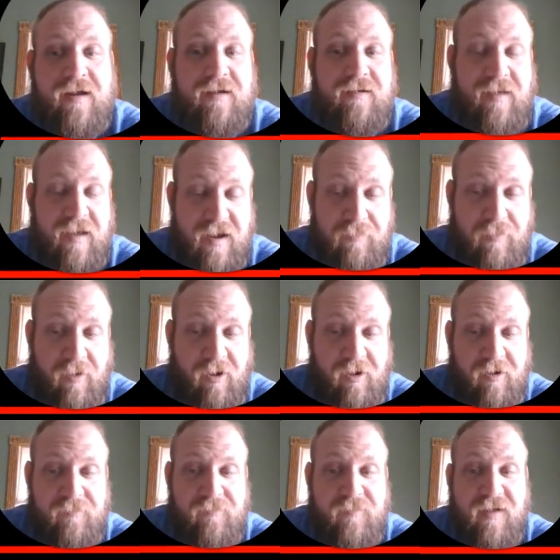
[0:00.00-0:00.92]
take
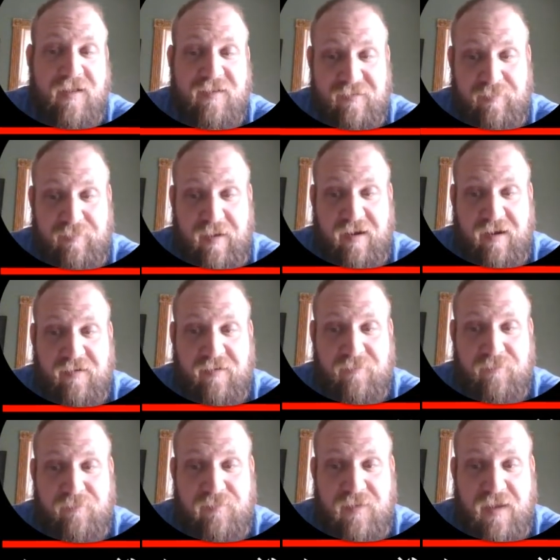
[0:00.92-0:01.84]
apart, inspect,
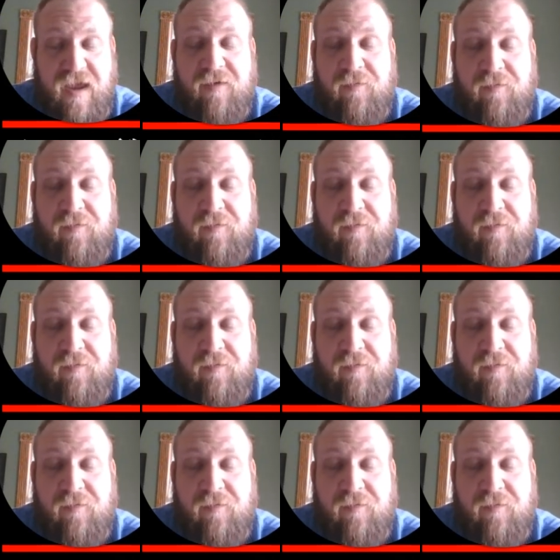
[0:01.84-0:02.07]
and